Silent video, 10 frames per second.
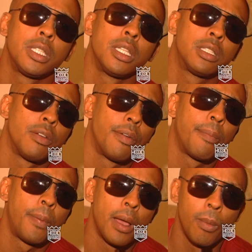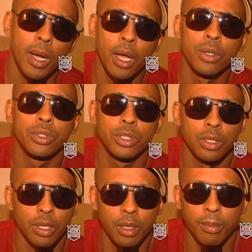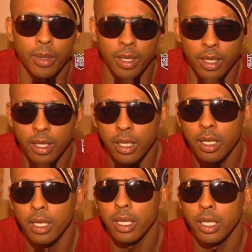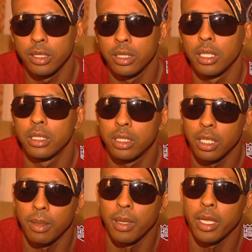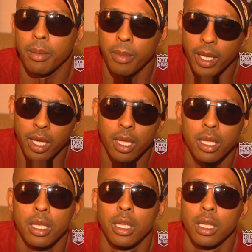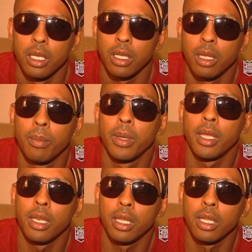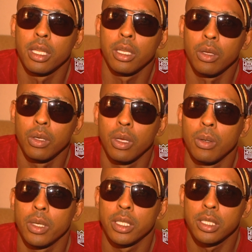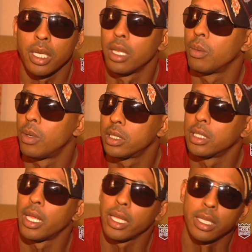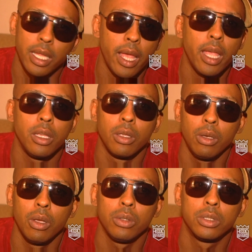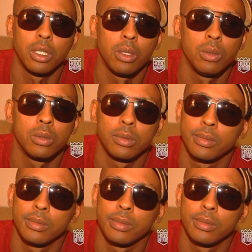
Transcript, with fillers: seen each other at Pop House. You know what I mean? He he stood up like a man. You know what I mean? And you know he said it wasn't like that. You know so.